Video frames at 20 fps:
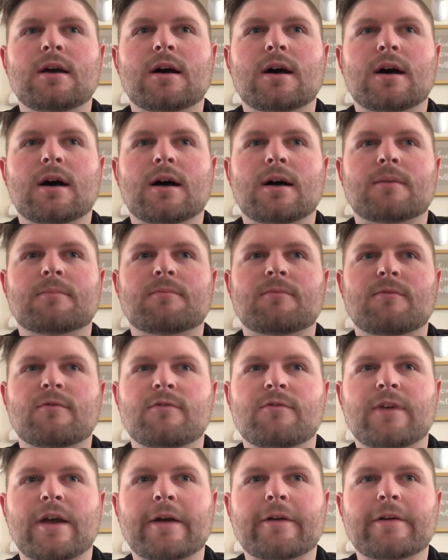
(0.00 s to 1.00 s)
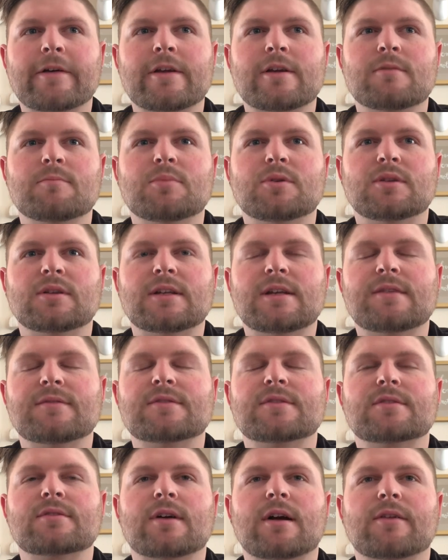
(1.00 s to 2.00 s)
varying beliefs
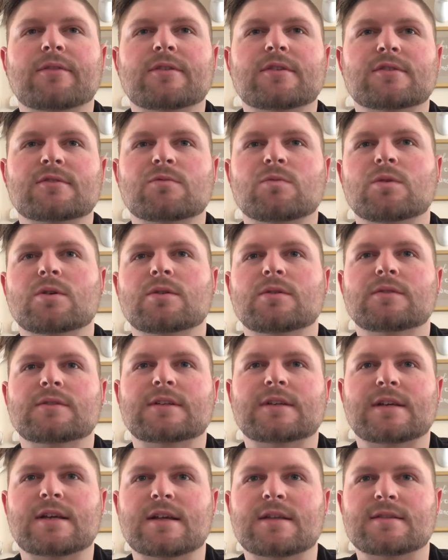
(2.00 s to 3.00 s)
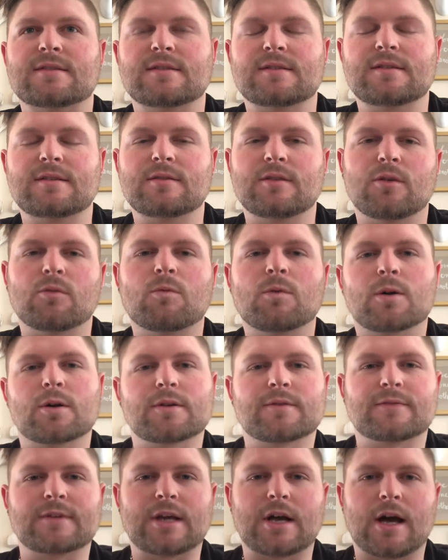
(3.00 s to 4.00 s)
throughout this world against the Word
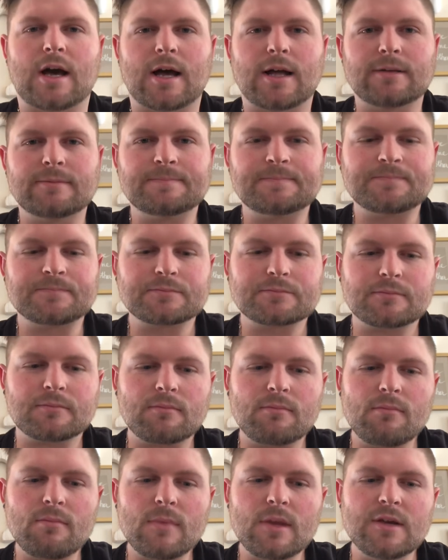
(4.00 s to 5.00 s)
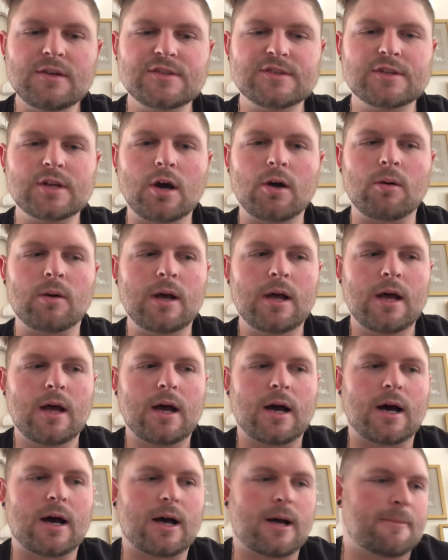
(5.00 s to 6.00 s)
of God. So
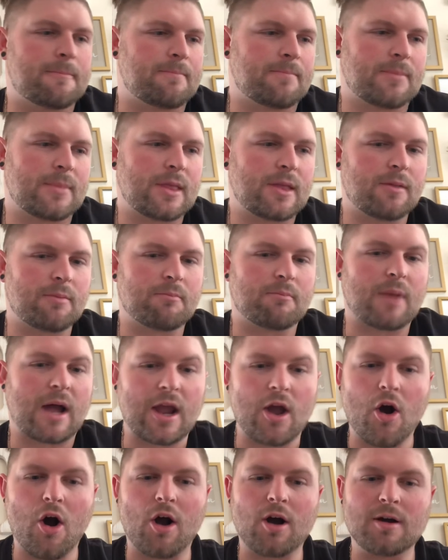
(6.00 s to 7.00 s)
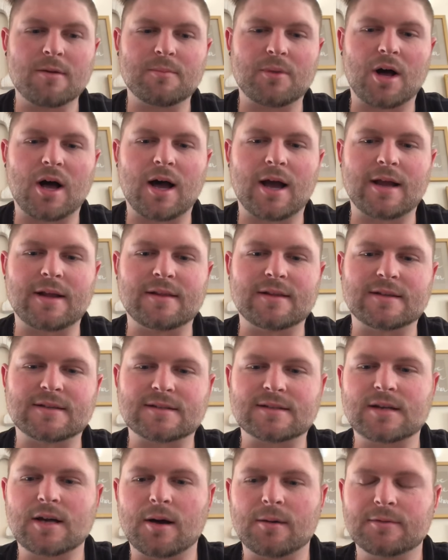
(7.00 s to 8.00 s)
my heart behind
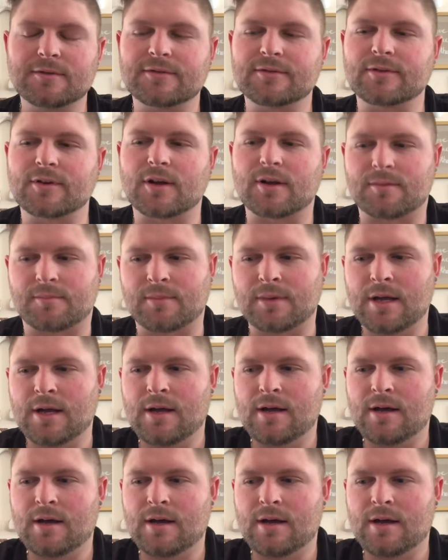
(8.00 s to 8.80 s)
this comes from